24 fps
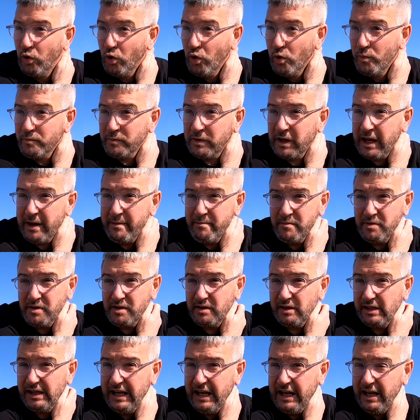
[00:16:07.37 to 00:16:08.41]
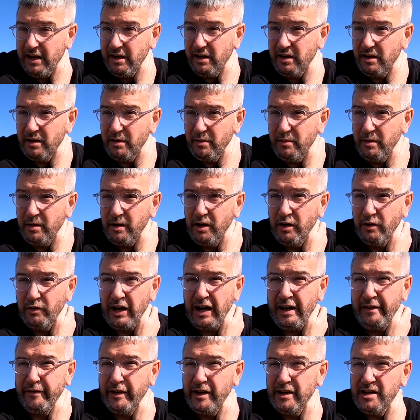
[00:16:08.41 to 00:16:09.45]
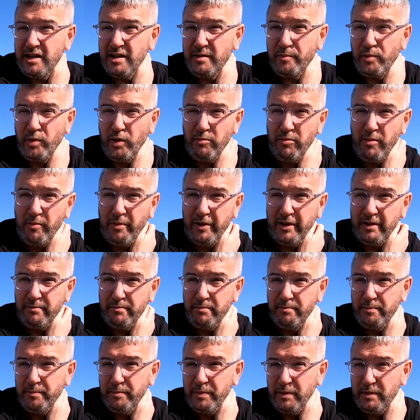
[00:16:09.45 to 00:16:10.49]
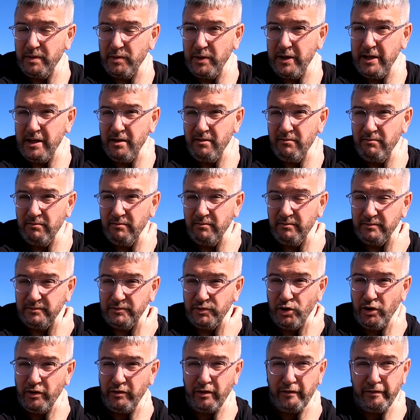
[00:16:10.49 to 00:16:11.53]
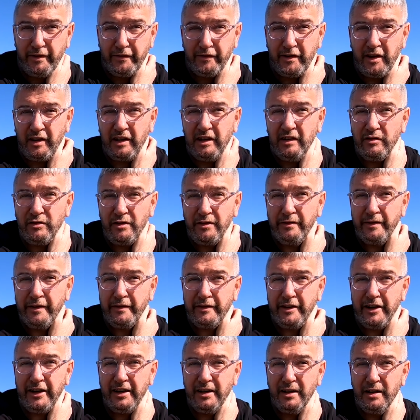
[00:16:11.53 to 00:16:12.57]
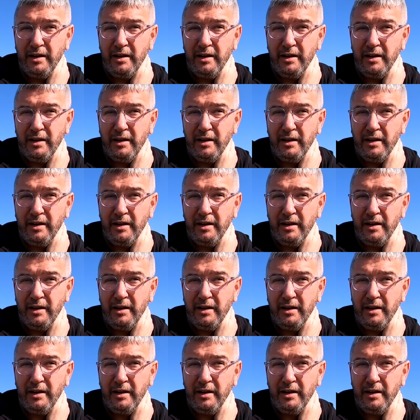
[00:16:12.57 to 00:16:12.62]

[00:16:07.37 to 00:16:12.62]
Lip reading: Home games, our average is probably between 250-350.